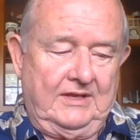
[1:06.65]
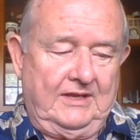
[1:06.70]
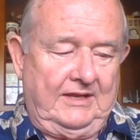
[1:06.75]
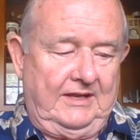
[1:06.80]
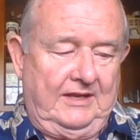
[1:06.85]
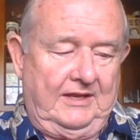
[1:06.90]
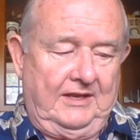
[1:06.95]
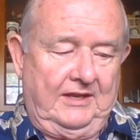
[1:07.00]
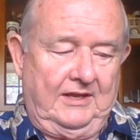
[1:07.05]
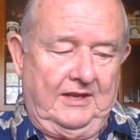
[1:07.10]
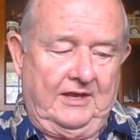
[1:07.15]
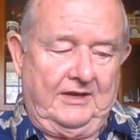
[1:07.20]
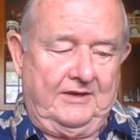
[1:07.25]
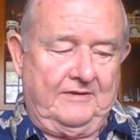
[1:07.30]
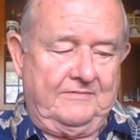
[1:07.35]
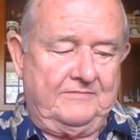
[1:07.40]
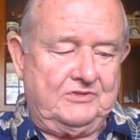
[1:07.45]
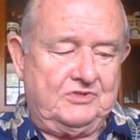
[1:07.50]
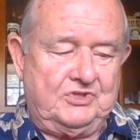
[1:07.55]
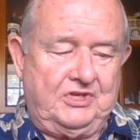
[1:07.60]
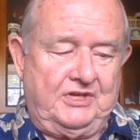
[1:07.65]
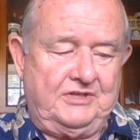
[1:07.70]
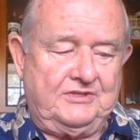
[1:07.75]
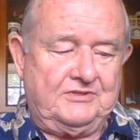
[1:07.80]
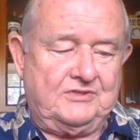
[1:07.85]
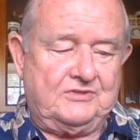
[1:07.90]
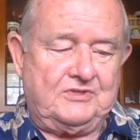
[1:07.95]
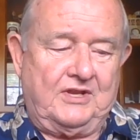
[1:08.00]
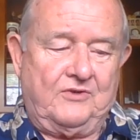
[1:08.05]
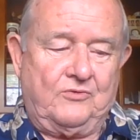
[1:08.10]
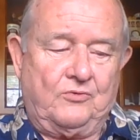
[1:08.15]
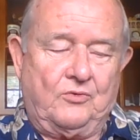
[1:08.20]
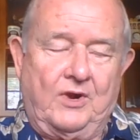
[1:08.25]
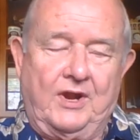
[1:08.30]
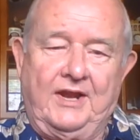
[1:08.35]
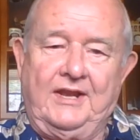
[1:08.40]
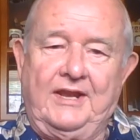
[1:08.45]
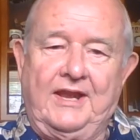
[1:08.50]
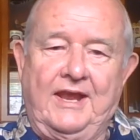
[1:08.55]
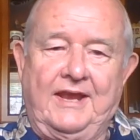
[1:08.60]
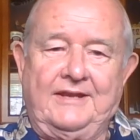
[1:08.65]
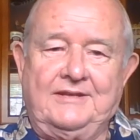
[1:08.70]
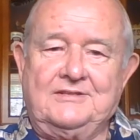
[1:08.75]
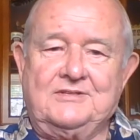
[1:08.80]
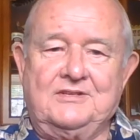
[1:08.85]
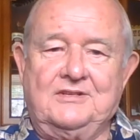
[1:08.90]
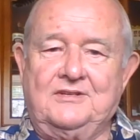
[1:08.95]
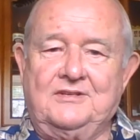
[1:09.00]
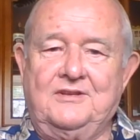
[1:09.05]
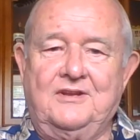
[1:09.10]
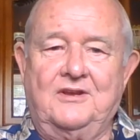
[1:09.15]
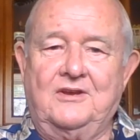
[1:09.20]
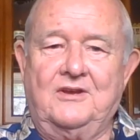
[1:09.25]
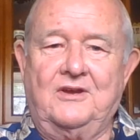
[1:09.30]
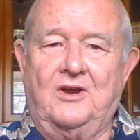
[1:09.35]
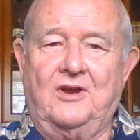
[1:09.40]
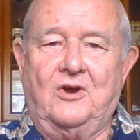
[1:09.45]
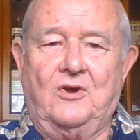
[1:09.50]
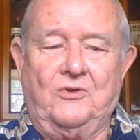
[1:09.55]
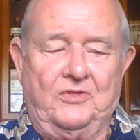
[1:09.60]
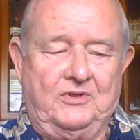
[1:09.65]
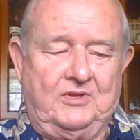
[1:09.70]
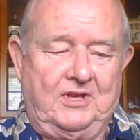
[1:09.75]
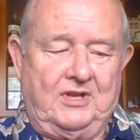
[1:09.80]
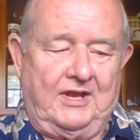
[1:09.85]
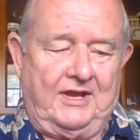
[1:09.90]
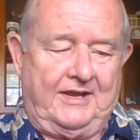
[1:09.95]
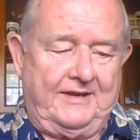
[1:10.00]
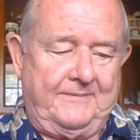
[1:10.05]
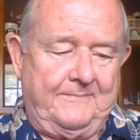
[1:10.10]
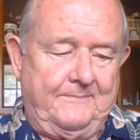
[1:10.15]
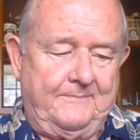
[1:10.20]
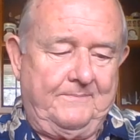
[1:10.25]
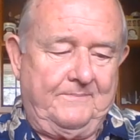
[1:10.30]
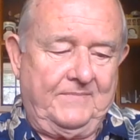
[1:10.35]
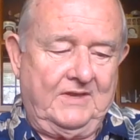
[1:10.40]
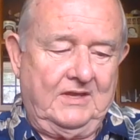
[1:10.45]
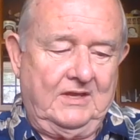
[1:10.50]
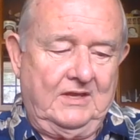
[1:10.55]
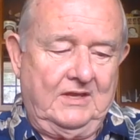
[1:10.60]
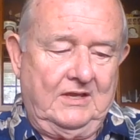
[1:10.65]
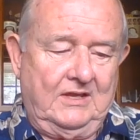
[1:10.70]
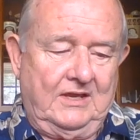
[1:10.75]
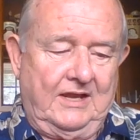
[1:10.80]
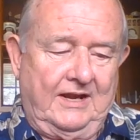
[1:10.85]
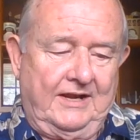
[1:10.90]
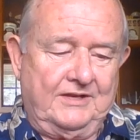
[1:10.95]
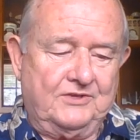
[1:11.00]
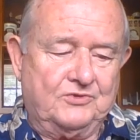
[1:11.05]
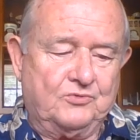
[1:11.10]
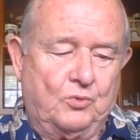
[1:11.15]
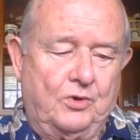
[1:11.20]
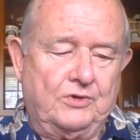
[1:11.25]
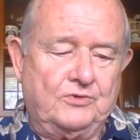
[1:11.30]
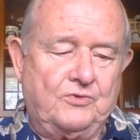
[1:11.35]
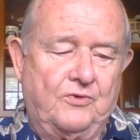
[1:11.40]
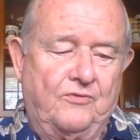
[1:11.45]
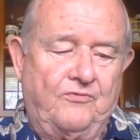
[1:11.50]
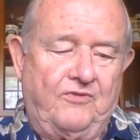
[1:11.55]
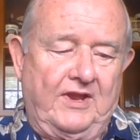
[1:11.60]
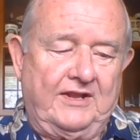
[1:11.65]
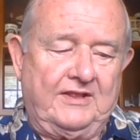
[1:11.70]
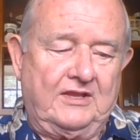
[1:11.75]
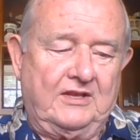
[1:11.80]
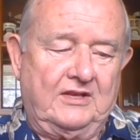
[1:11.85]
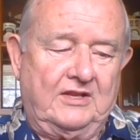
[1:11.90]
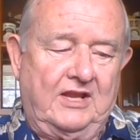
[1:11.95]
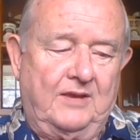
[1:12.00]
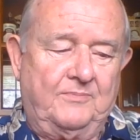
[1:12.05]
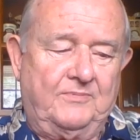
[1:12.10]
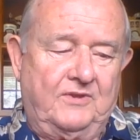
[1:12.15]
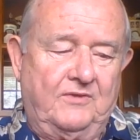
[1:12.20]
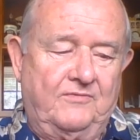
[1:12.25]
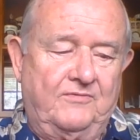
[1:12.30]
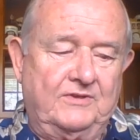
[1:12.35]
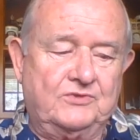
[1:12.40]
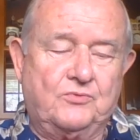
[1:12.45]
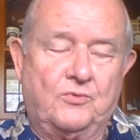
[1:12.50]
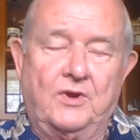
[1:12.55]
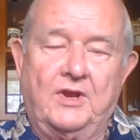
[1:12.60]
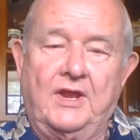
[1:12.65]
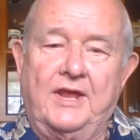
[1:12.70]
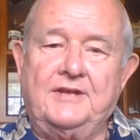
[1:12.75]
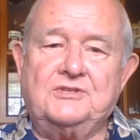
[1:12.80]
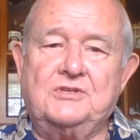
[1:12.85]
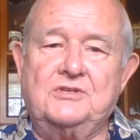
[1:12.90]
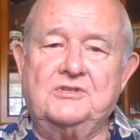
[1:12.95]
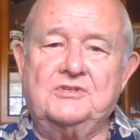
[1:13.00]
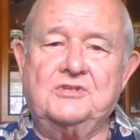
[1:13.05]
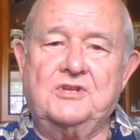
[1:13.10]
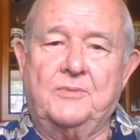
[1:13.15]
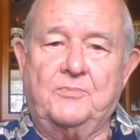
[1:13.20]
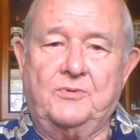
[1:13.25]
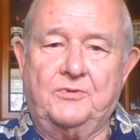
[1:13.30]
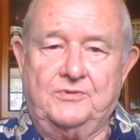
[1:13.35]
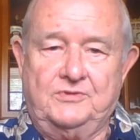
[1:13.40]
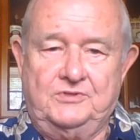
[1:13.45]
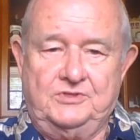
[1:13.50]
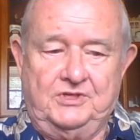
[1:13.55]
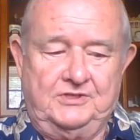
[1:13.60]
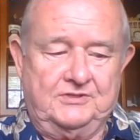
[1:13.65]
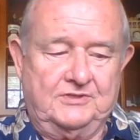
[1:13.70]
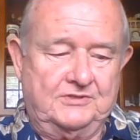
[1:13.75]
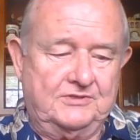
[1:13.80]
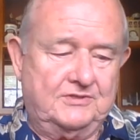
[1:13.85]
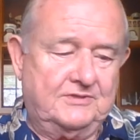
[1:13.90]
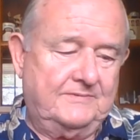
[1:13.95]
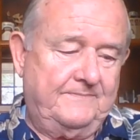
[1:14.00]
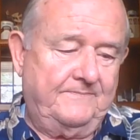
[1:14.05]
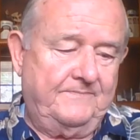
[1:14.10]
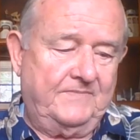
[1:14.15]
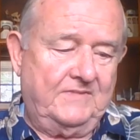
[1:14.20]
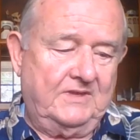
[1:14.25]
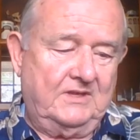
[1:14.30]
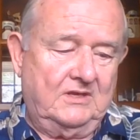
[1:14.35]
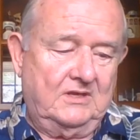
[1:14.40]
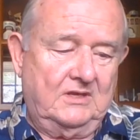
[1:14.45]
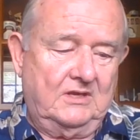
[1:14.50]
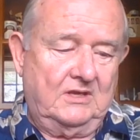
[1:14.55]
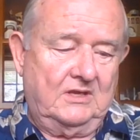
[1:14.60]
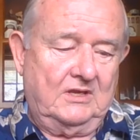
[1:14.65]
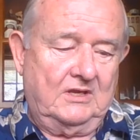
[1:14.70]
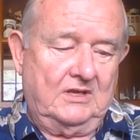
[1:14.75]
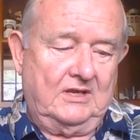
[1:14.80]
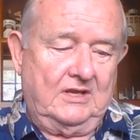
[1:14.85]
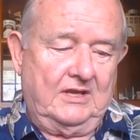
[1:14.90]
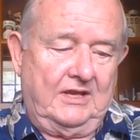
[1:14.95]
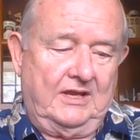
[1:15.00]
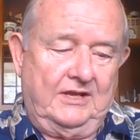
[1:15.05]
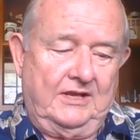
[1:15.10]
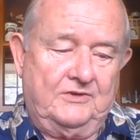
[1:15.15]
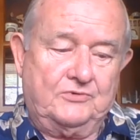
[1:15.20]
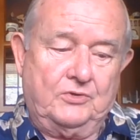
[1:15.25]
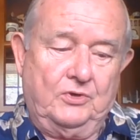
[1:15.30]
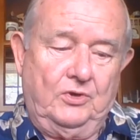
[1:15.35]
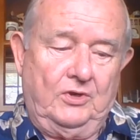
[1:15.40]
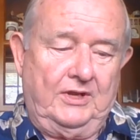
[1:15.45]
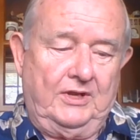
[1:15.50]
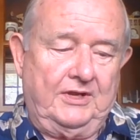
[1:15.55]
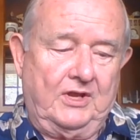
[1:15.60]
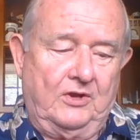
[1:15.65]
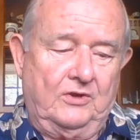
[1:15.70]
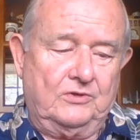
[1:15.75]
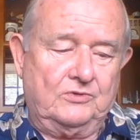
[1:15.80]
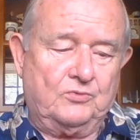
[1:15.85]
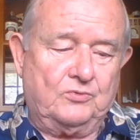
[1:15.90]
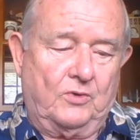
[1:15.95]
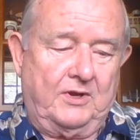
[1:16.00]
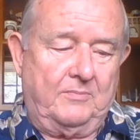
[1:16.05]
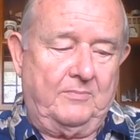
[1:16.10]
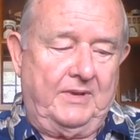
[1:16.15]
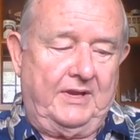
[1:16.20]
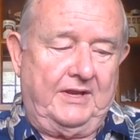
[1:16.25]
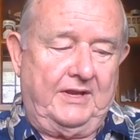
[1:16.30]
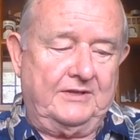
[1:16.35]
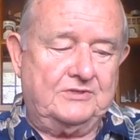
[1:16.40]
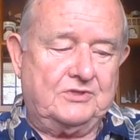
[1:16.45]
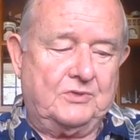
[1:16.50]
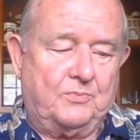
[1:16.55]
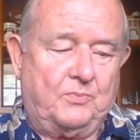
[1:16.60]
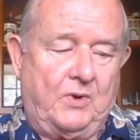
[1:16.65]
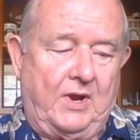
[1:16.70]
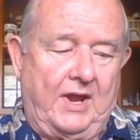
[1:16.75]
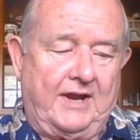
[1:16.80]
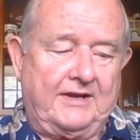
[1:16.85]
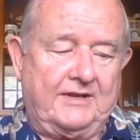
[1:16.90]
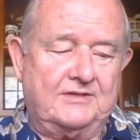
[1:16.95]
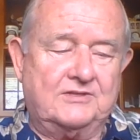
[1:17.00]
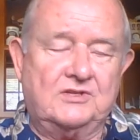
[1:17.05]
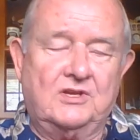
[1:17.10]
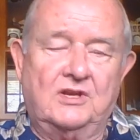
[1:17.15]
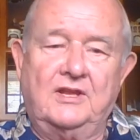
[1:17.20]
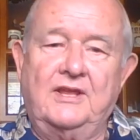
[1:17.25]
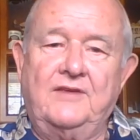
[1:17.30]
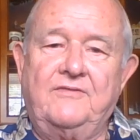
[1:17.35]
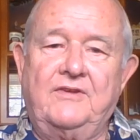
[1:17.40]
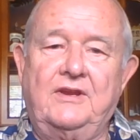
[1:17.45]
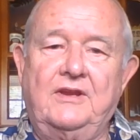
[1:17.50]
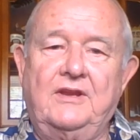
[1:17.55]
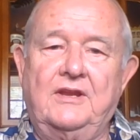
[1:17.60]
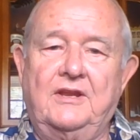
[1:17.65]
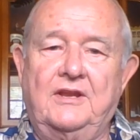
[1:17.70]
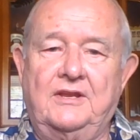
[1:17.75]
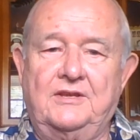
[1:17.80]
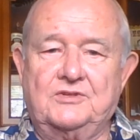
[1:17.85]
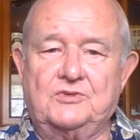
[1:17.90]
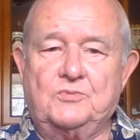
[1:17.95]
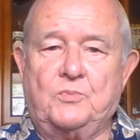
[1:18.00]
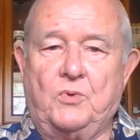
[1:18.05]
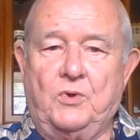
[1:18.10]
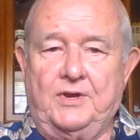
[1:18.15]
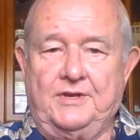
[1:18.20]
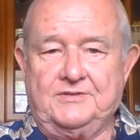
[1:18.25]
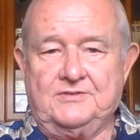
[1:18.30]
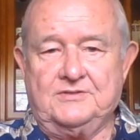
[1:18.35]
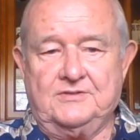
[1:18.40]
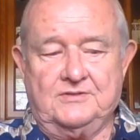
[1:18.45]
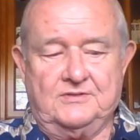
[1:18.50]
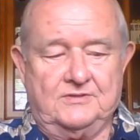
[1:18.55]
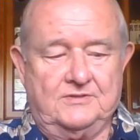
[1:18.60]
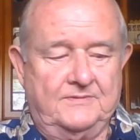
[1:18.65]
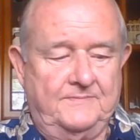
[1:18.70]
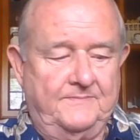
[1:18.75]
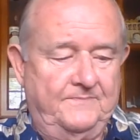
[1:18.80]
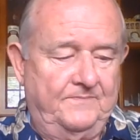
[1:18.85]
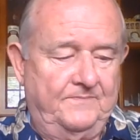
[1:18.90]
He loves Jesus and radiates it all the time. And his words reflect the depth of his relationship with Jesus. He truly knows what it means to practice living in his presence.